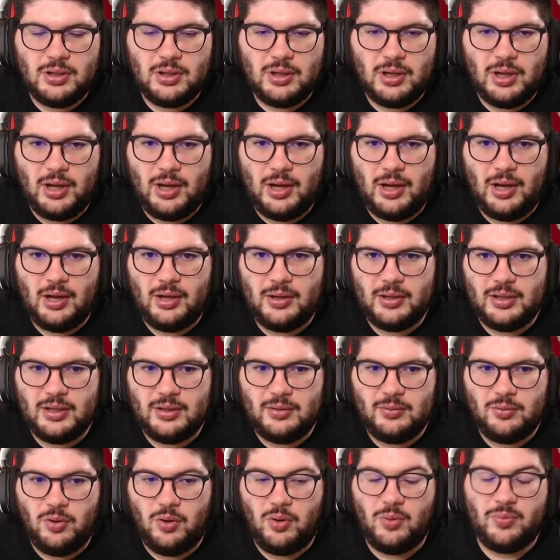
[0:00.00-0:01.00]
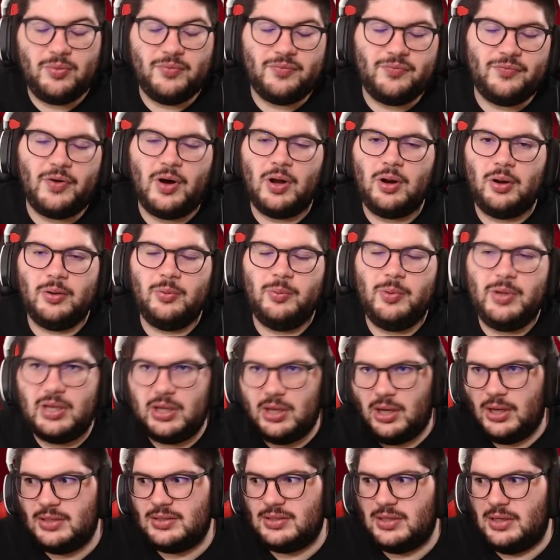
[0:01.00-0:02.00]
Uh, in well, the following week,
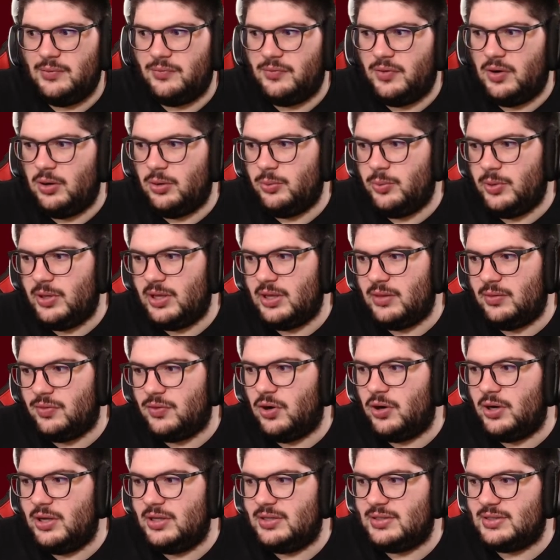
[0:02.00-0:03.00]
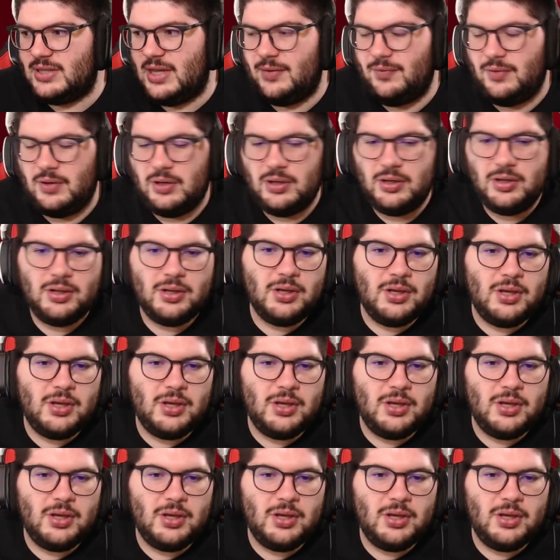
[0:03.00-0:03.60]
I say following week in 37,